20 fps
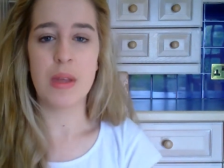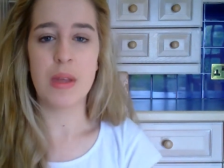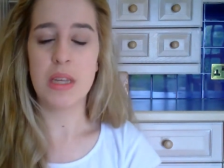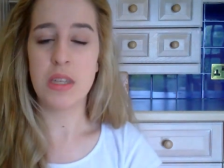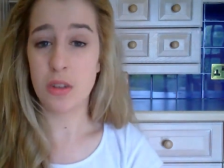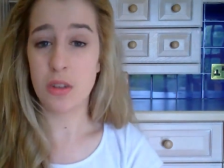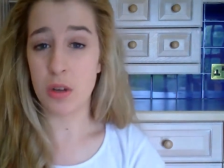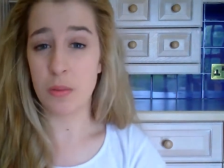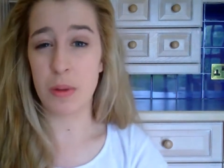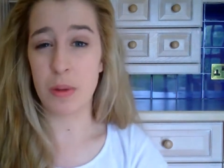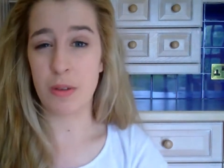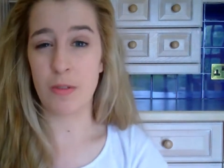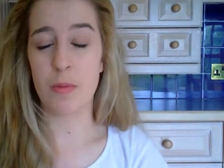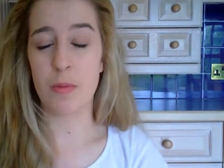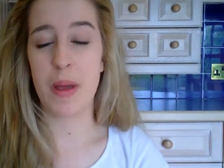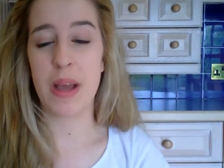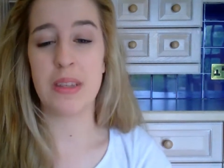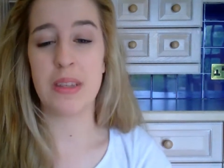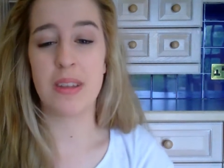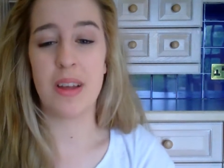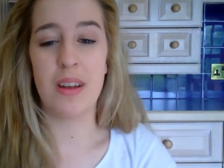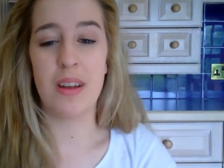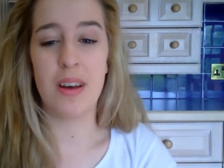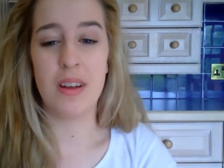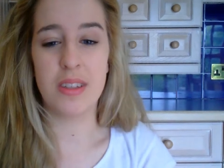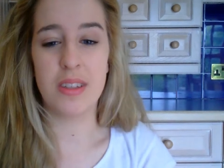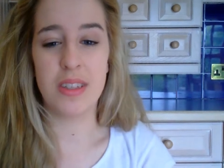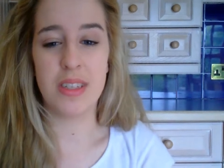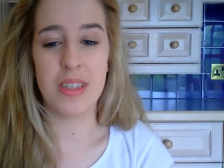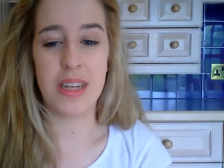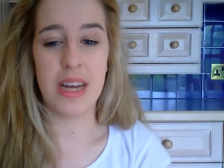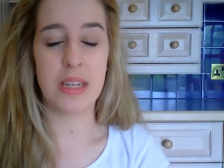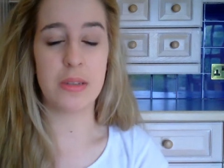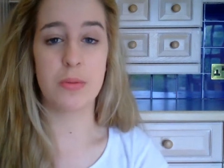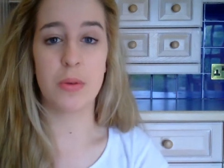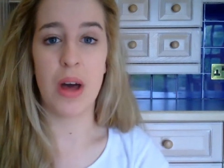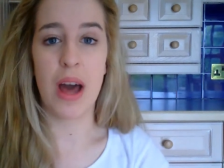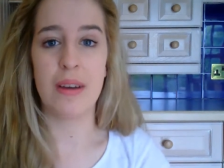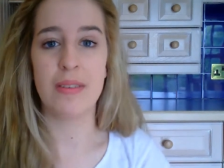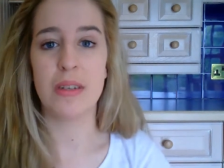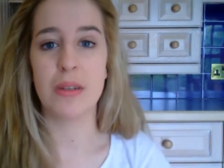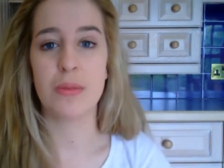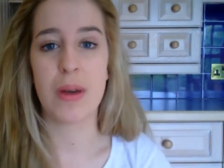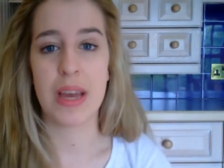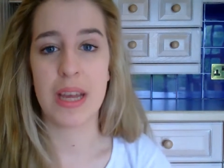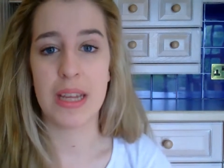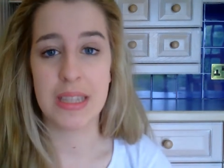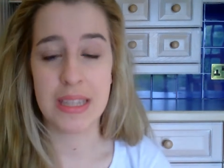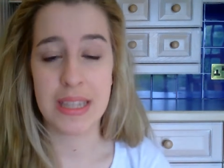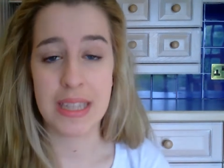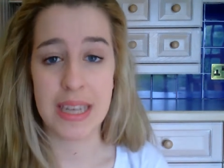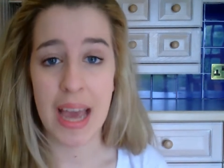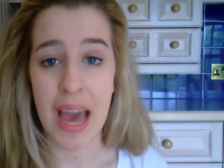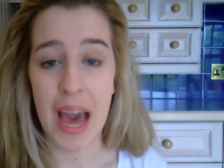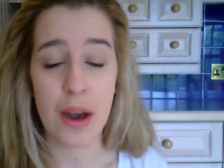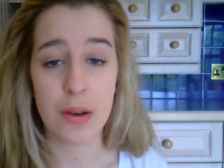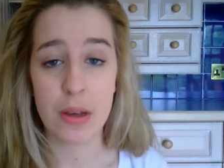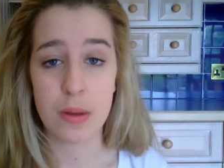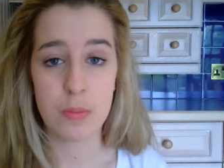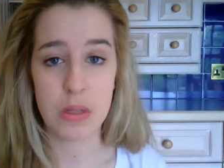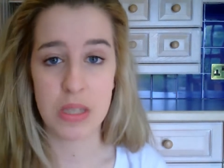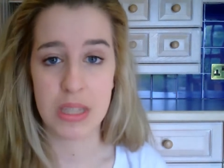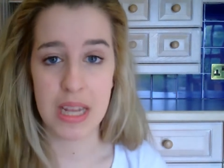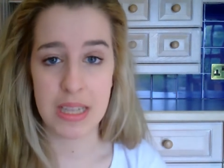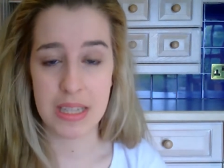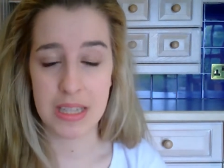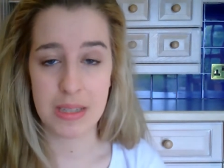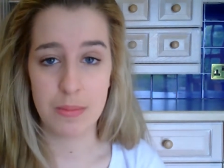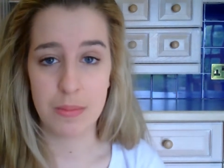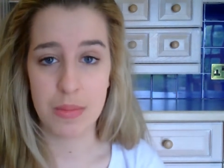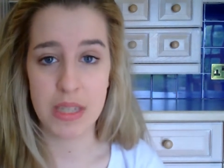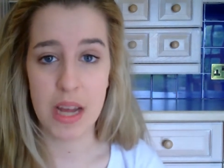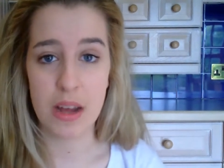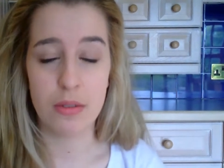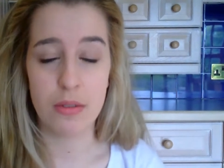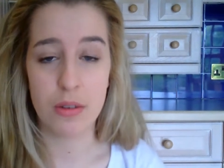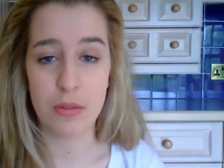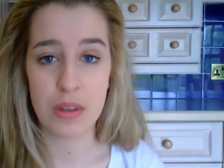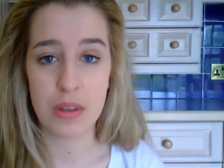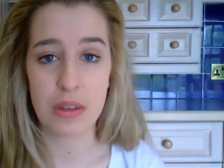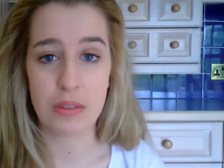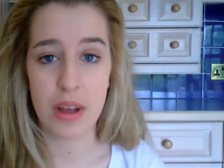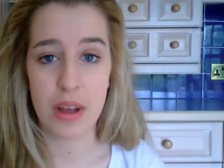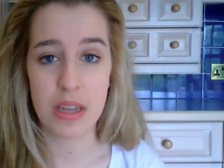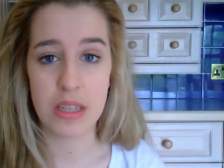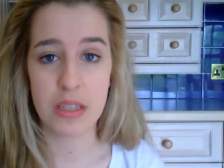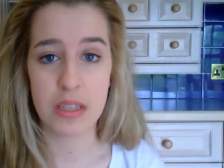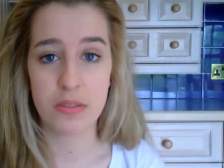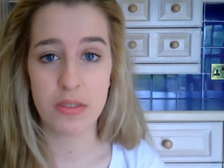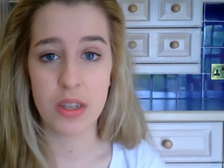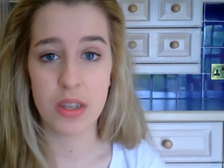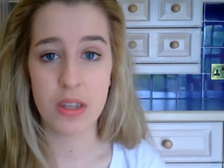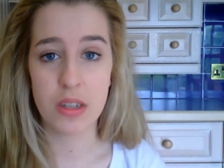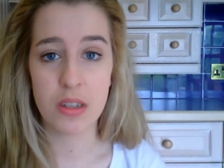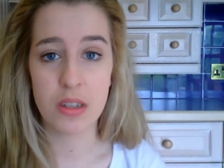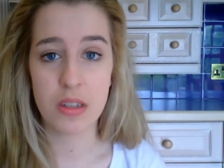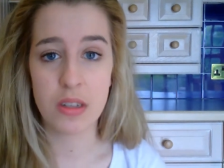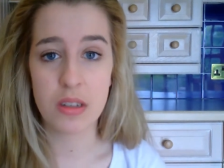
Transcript: This topic remains unanswered as we'll have to wait and see how he presents himself at V Festival.